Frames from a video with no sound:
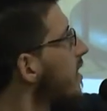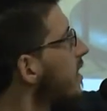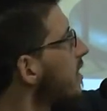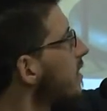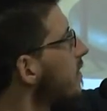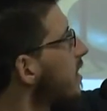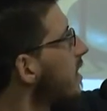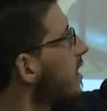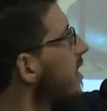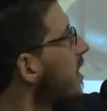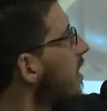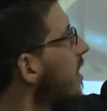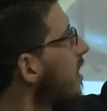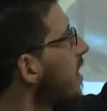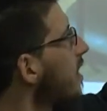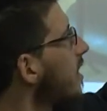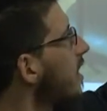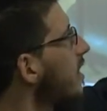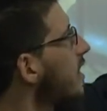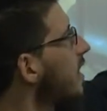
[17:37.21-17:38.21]
as you can
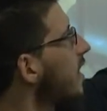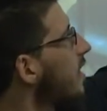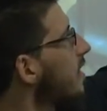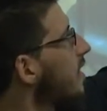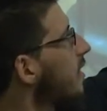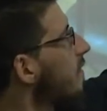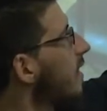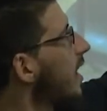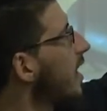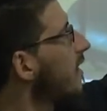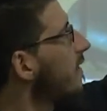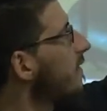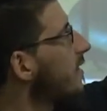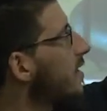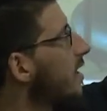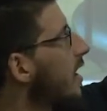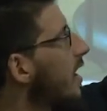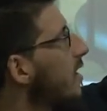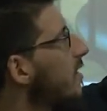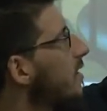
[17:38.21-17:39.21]
see, it has like some kind of
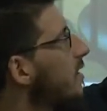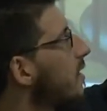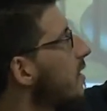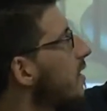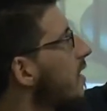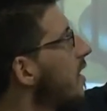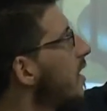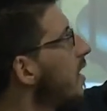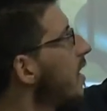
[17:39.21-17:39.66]
structure